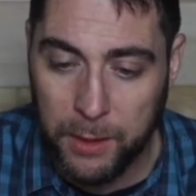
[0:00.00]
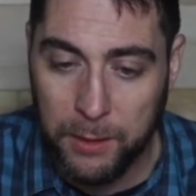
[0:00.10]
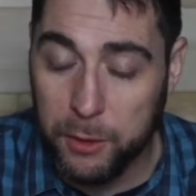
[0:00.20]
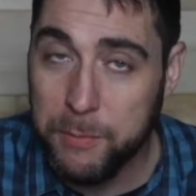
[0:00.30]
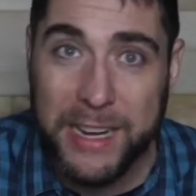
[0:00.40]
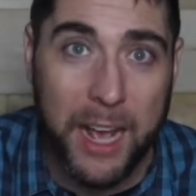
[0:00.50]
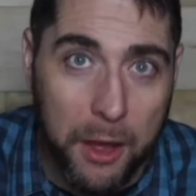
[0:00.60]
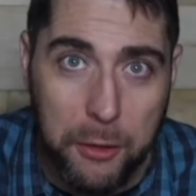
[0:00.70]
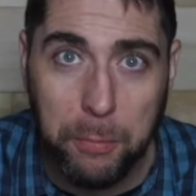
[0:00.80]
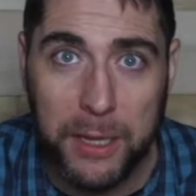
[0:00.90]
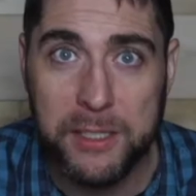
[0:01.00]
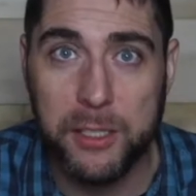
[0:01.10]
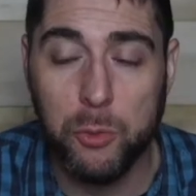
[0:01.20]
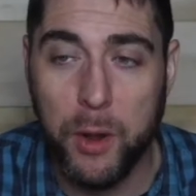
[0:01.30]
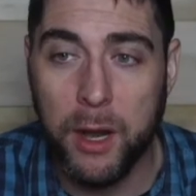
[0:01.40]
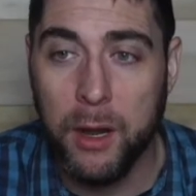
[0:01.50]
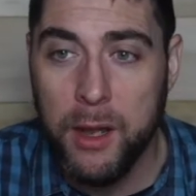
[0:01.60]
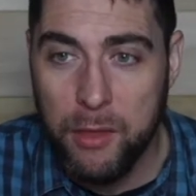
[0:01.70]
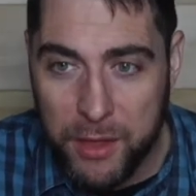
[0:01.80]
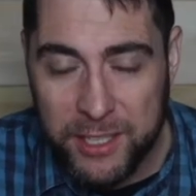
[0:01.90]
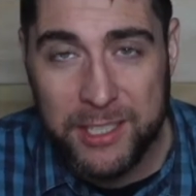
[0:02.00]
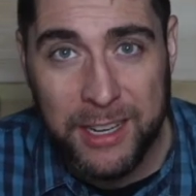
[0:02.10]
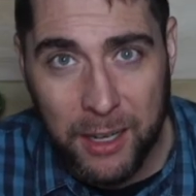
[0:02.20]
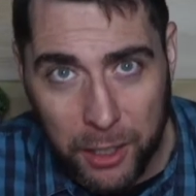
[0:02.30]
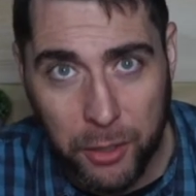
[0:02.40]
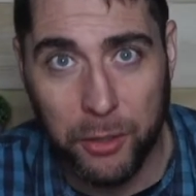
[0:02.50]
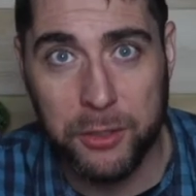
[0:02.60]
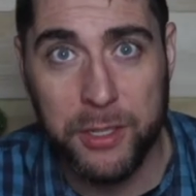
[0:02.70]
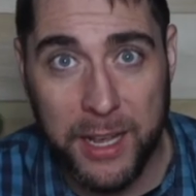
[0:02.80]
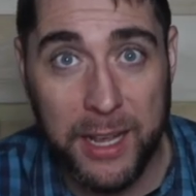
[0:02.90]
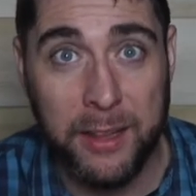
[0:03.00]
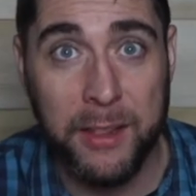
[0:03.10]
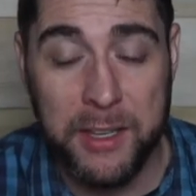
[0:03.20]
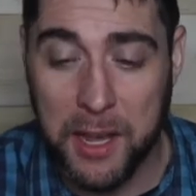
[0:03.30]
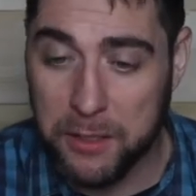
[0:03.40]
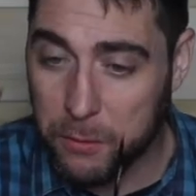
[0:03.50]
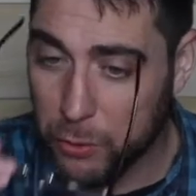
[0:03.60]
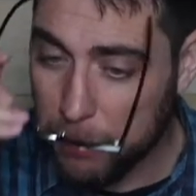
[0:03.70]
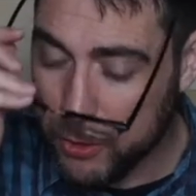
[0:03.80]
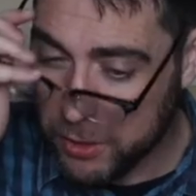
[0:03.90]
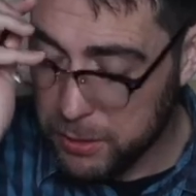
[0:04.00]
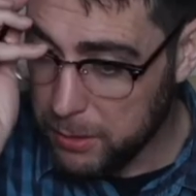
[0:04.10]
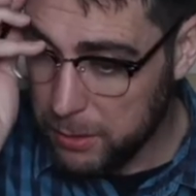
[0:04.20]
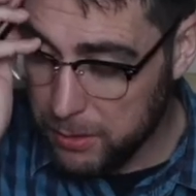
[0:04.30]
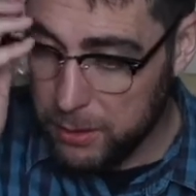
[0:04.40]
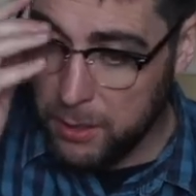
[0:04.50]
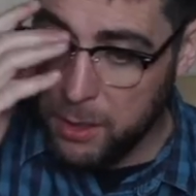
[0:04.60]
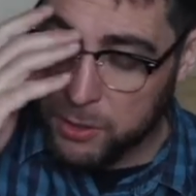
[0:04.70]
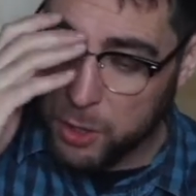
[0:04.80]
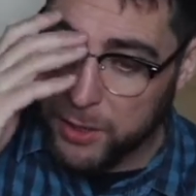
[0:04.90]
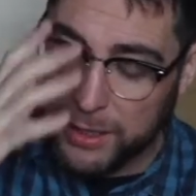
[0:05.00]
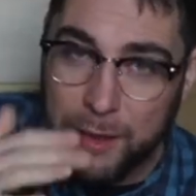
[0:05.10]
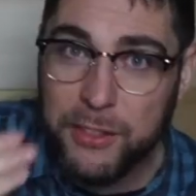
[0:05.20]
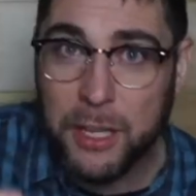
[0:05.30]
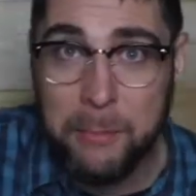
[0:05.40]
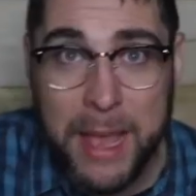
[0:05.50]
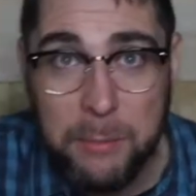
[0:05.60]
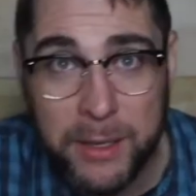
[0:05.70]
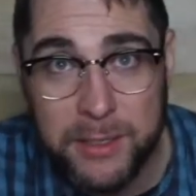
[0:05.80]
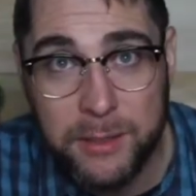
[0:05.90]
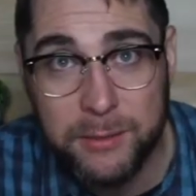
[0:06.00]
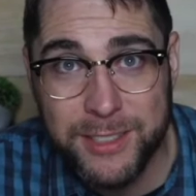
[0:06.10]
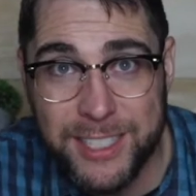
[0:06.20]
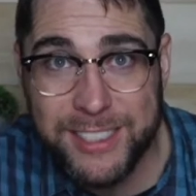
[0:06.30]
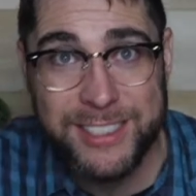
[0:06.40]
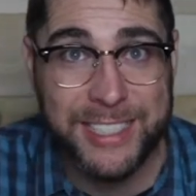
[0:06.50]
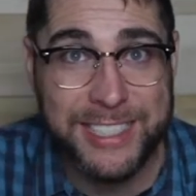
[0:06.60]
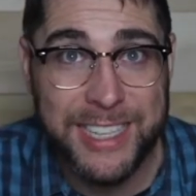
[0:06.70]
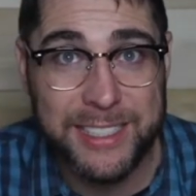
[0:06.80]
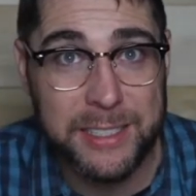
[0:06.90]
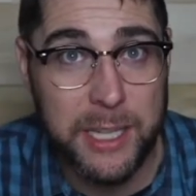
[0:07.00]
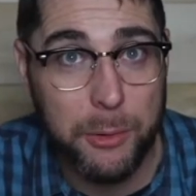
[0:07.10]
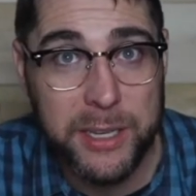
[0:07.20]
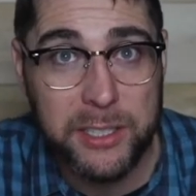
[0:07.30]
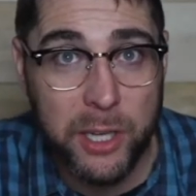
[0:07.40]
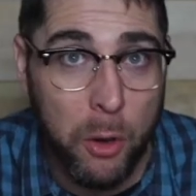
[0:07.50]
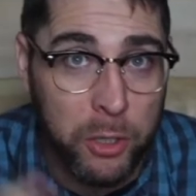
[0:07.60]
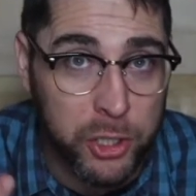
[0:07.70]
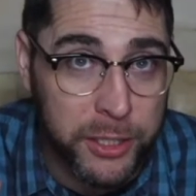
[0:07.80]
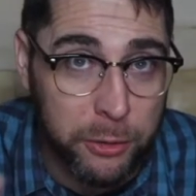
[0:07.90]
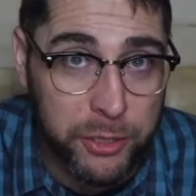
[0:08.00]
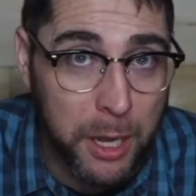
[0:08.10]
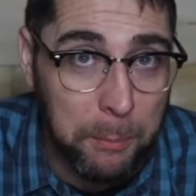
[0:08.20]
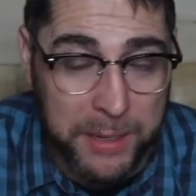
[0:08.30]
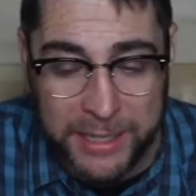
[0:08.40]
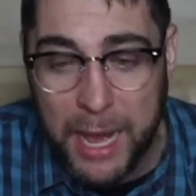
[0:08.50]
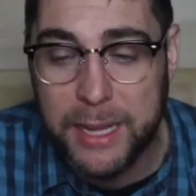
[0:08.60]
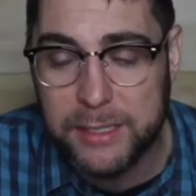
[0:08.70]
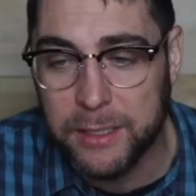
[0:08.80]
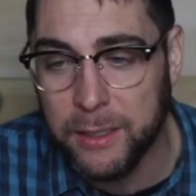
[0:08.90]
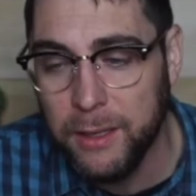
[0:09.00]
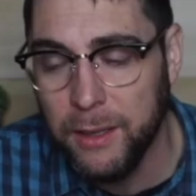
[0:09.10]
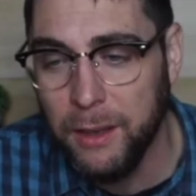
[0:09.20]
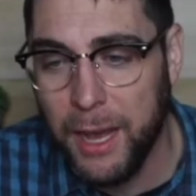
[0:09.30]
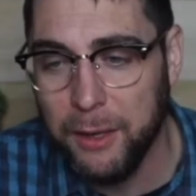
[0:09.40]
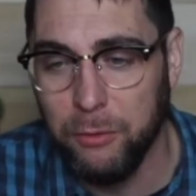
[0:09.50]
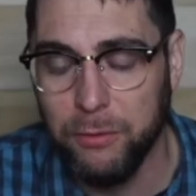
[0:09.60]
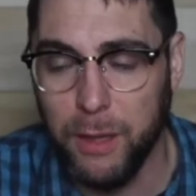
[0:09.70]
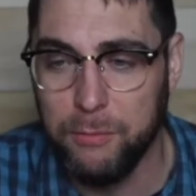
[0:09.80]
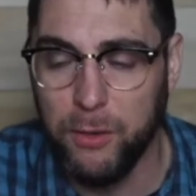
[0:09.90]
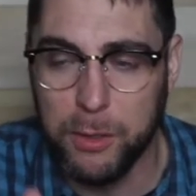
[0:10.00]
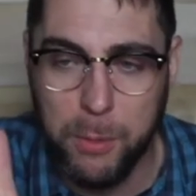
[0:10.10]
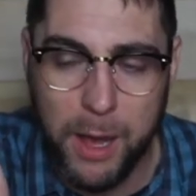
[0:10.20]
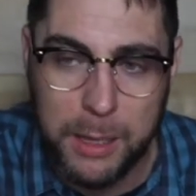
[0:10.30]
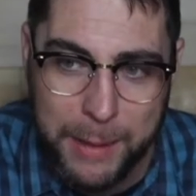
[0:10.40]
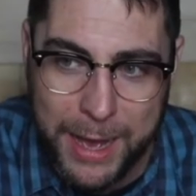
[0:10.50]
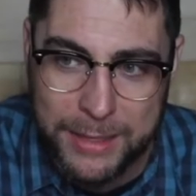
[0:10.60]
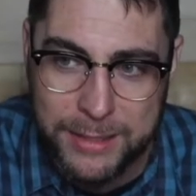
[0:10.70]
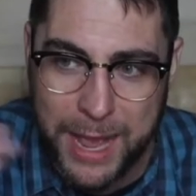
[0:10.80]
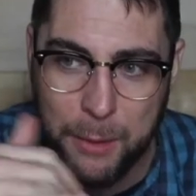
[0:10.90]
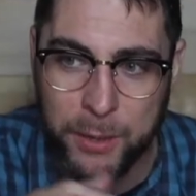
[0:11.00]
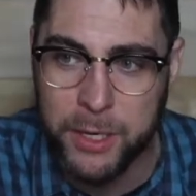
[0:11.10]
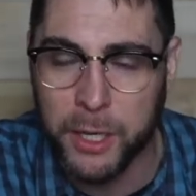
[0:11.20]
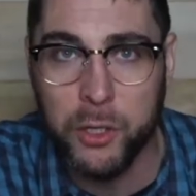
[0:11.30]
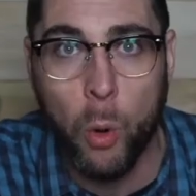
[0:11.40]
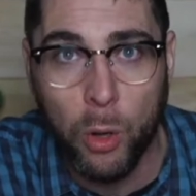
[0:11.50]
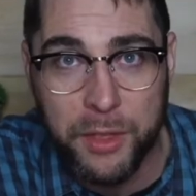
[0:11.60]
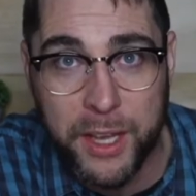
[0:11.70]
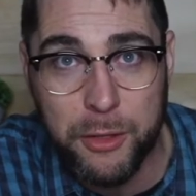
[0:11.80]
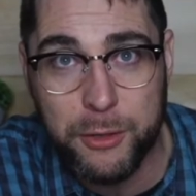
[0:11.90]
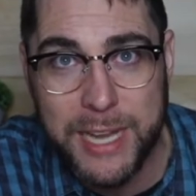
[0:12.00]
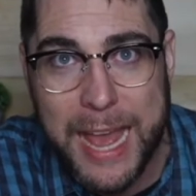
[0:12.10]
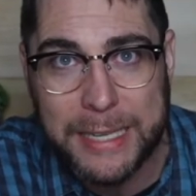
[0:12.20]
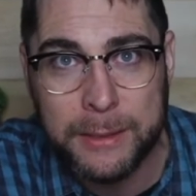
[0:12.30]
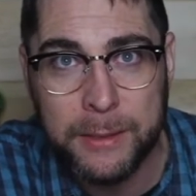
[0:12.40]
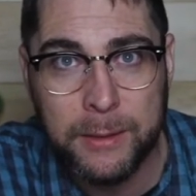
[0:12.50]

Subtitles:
There's many other places where this occurs in the text of Scripture. So the 11th commandment doesn't exist. There is no, you shall be nice. And I know Love Bodhibakam adds, and we ignore the other 10.